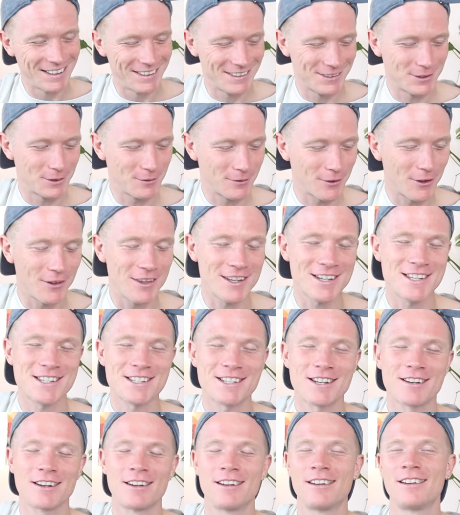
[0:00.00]
So we've got
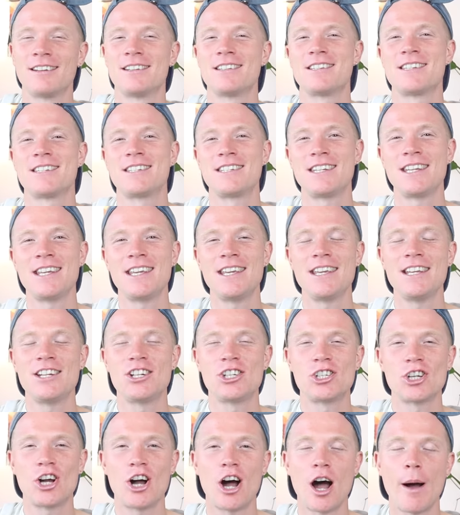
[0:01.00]
this C
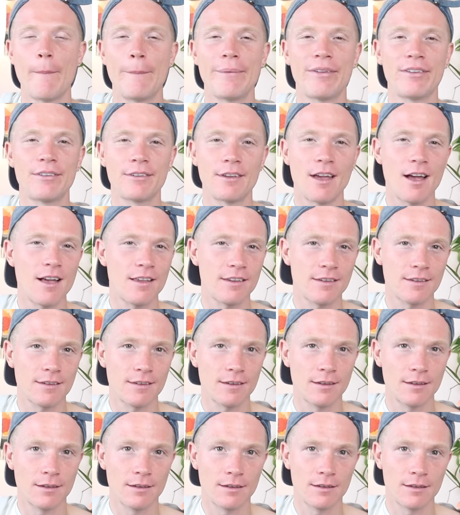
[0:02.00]
sharp
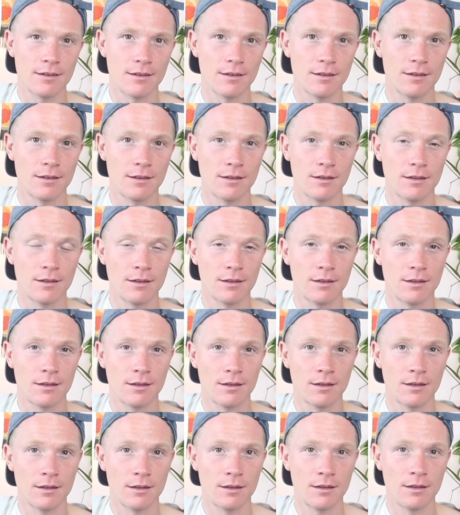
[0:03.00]
sus.
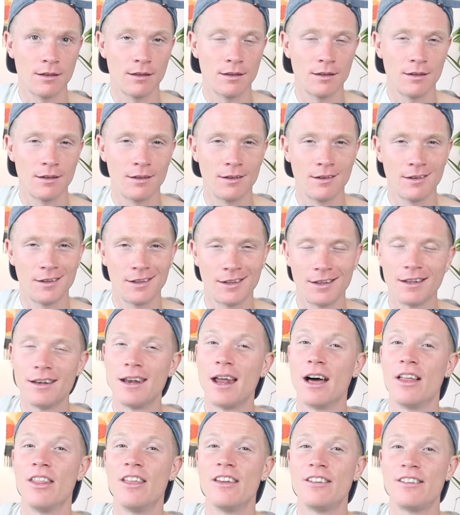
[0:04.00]

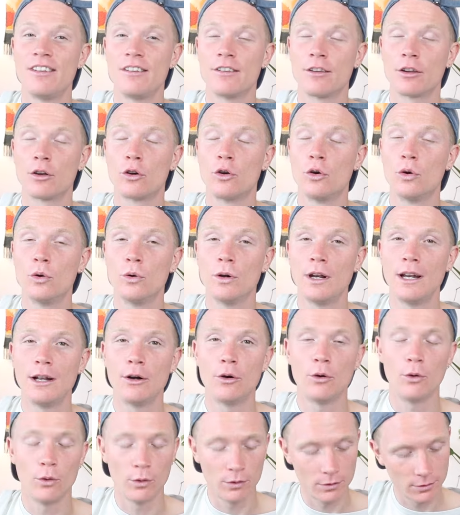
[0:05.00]
Now this is a cool
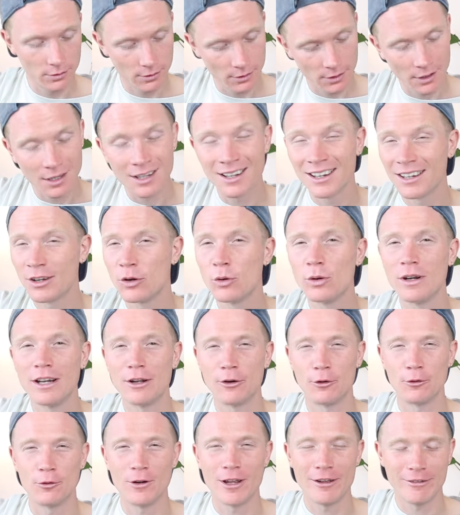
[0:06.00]
little
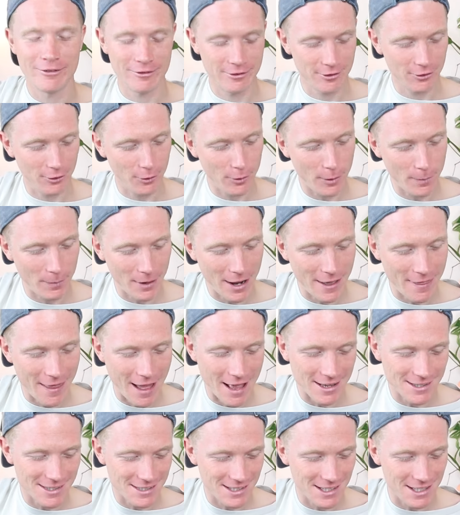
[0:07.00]
riff. So we play
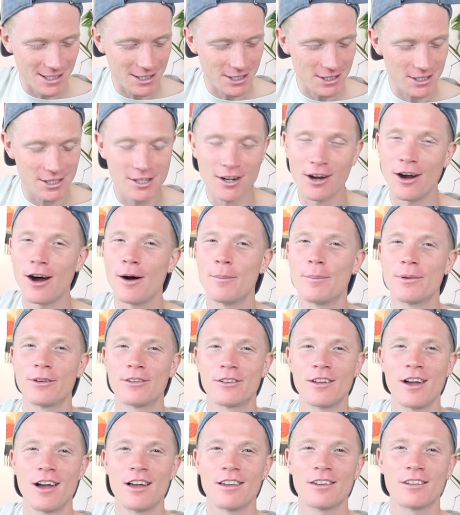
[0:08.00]
that C sharp
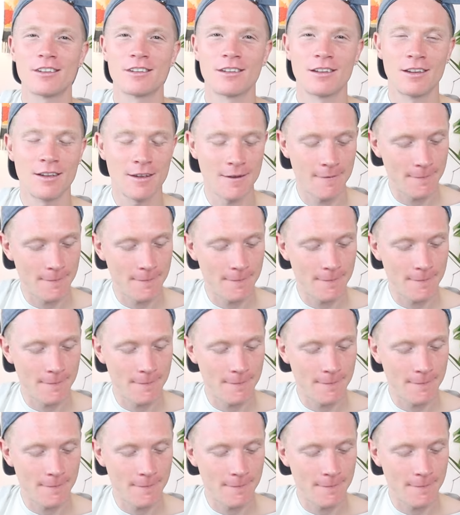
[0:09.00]
sus.